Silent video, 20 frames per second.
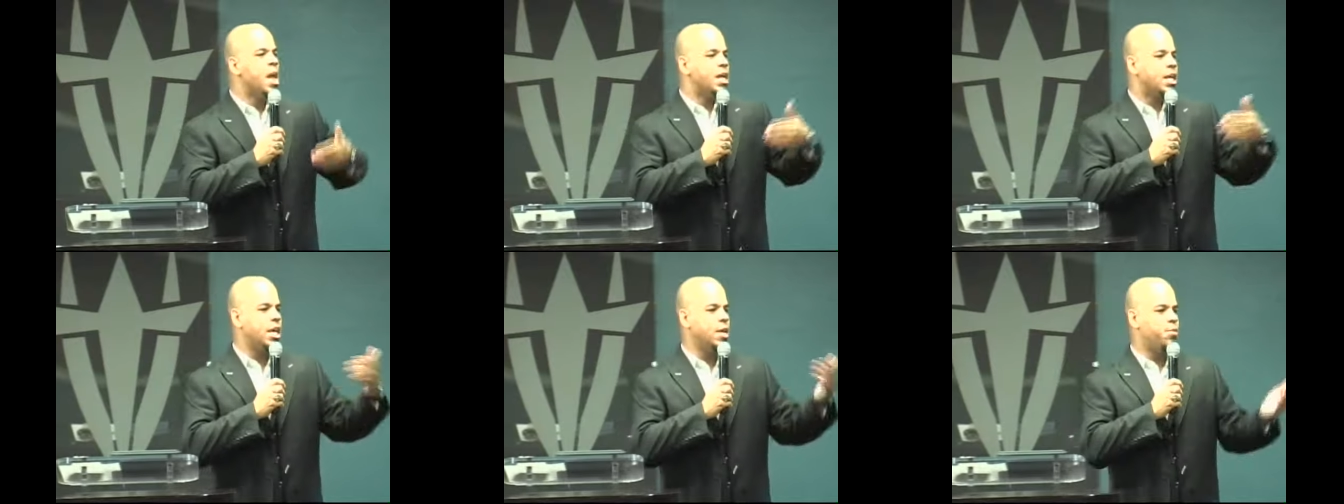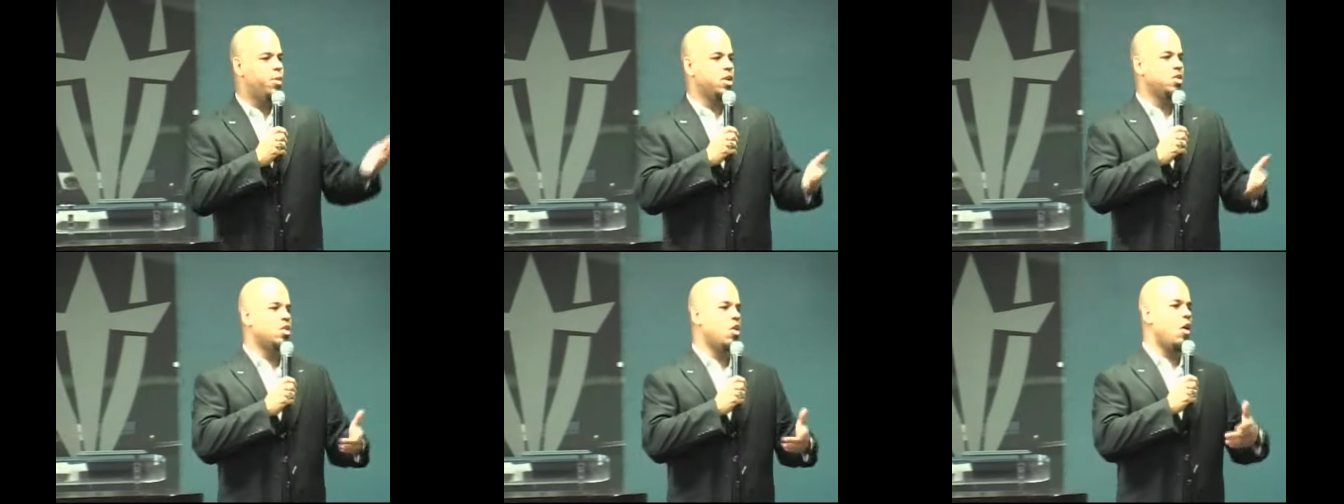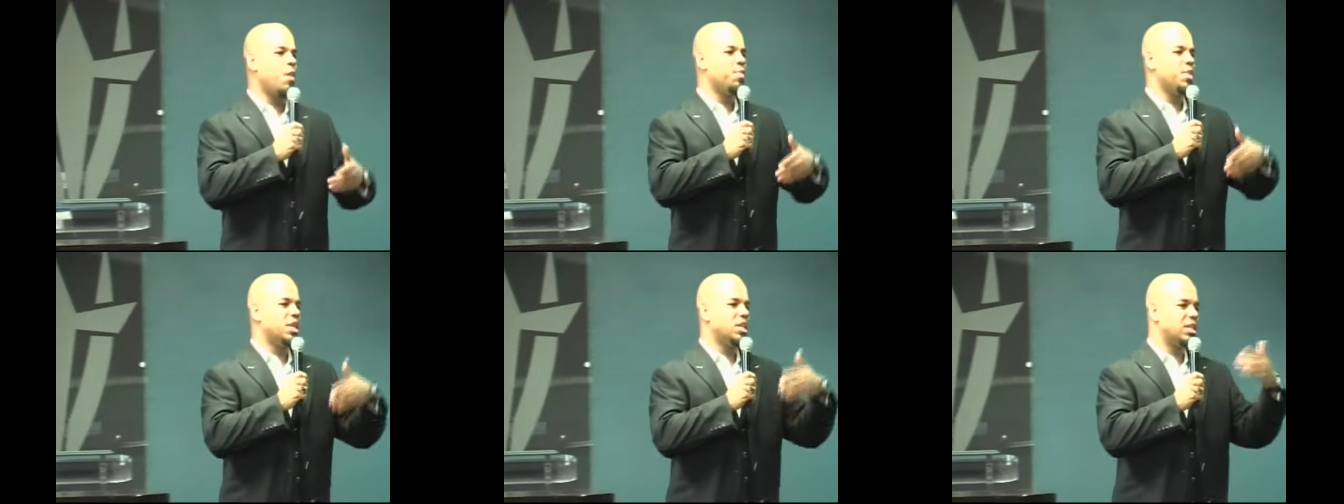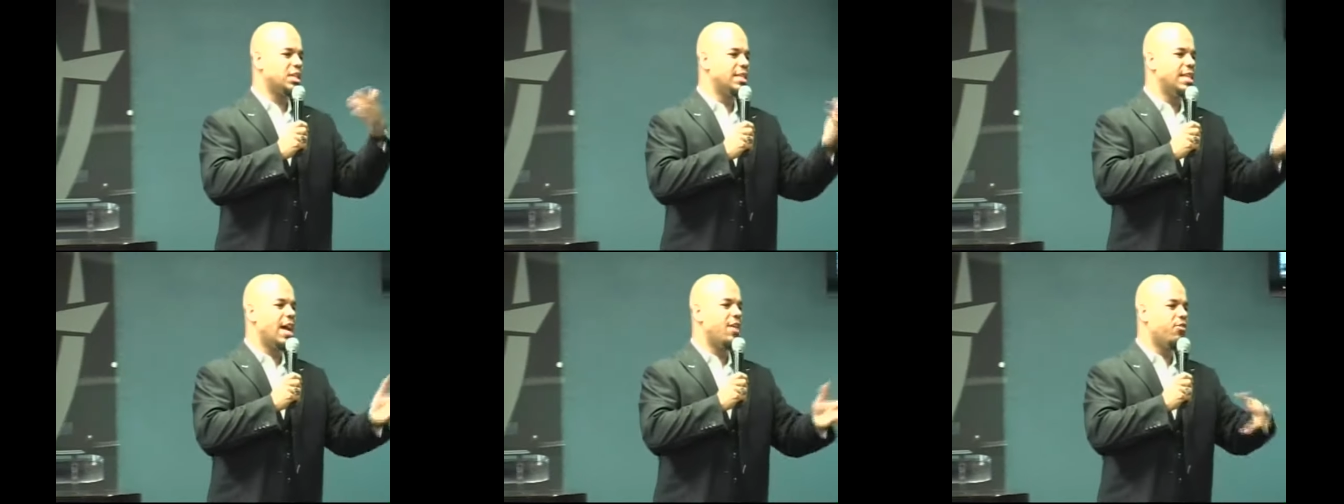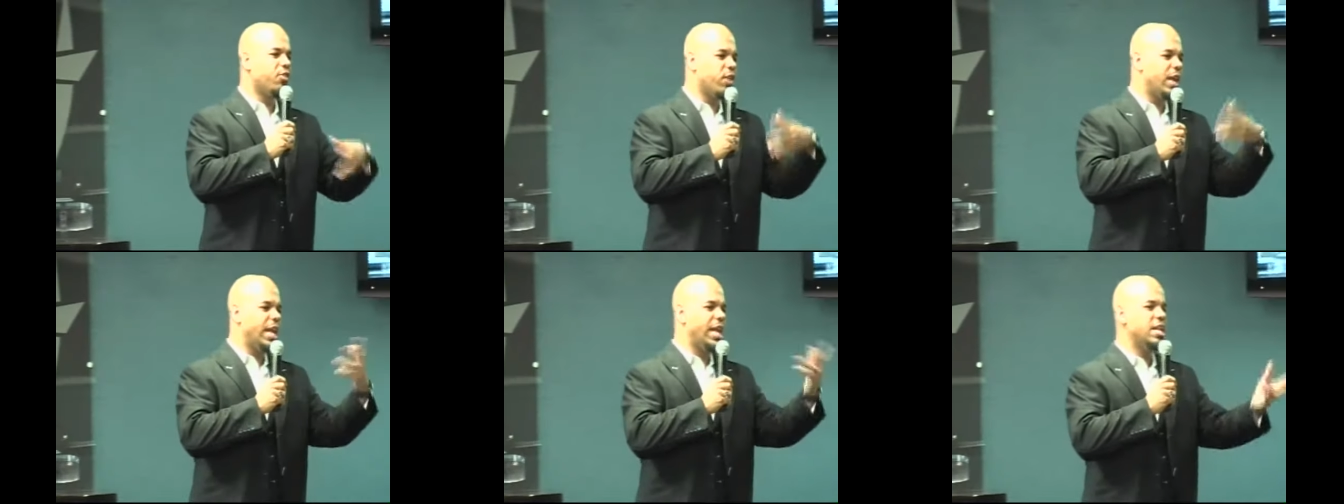keep us on this
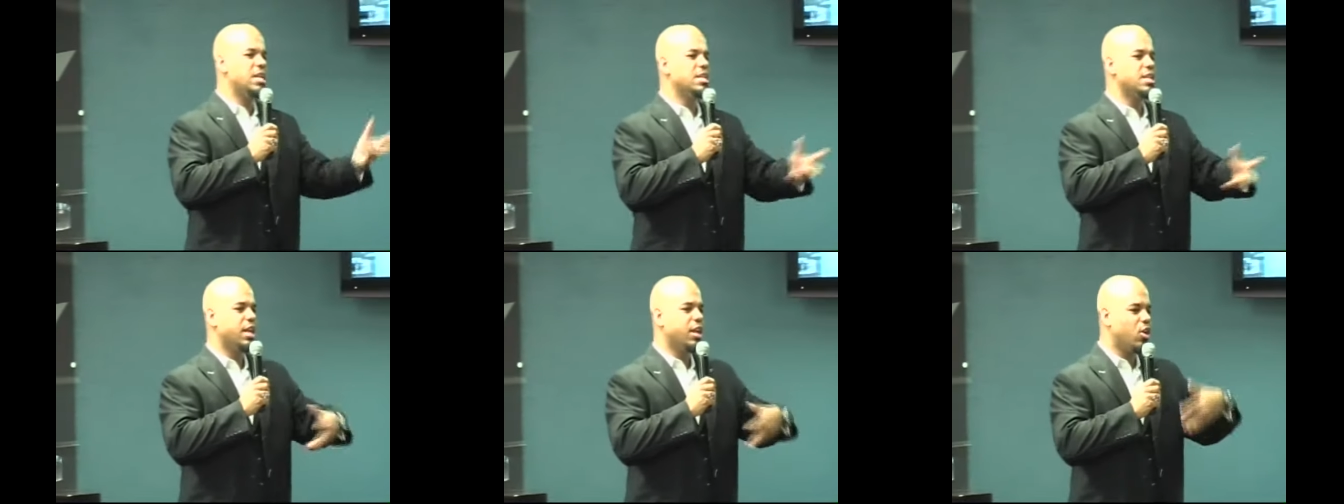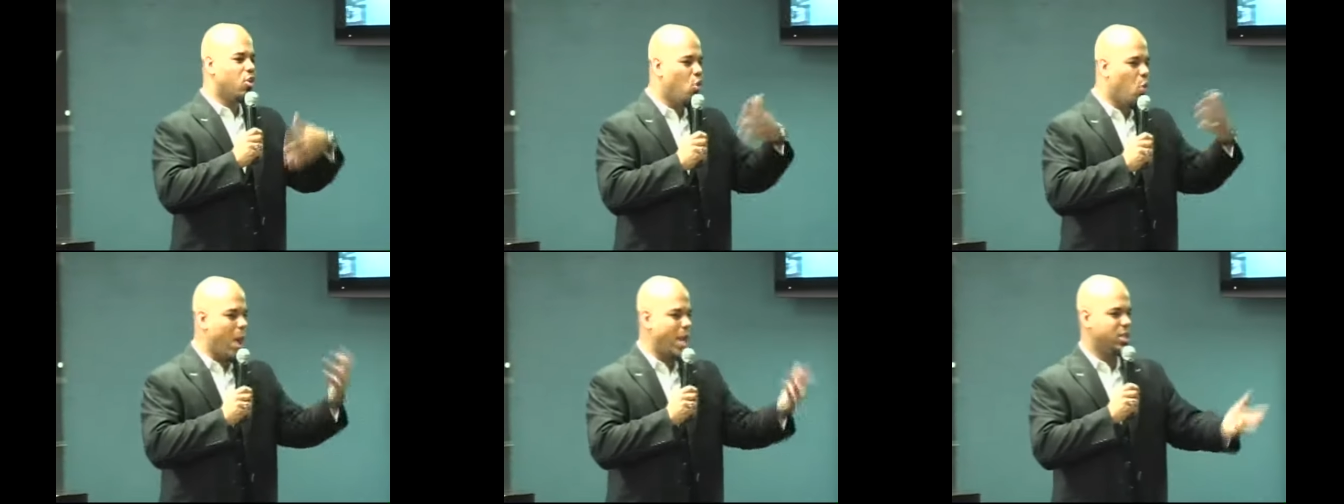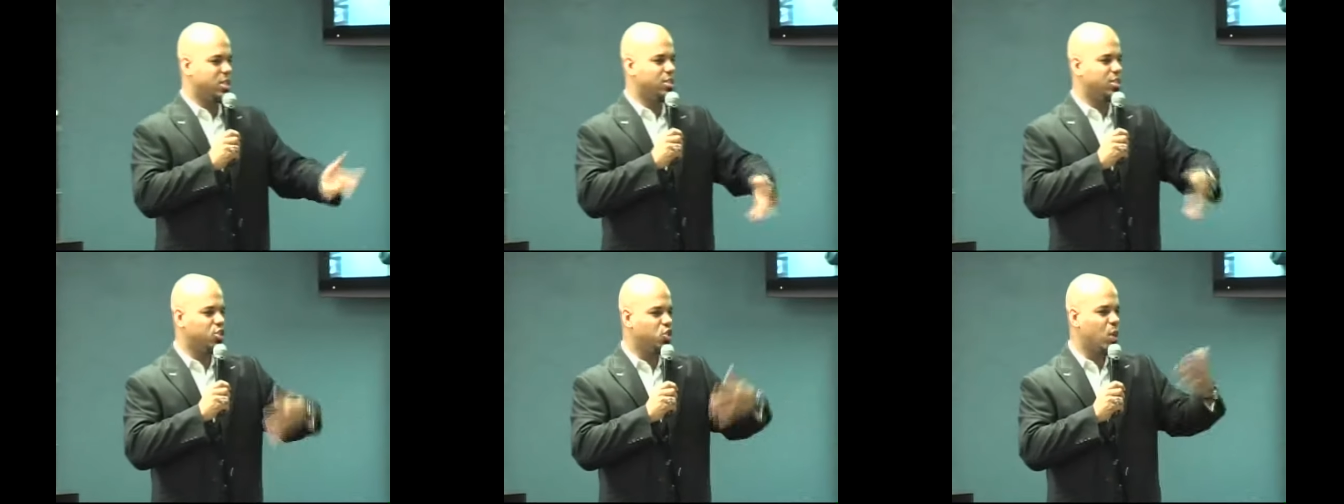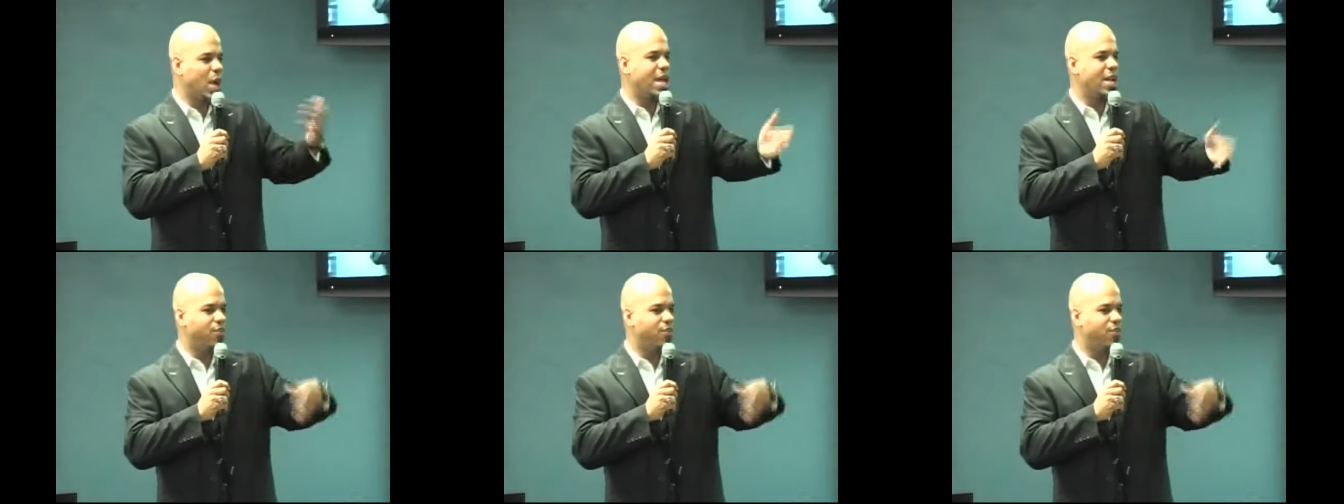never ending quest to try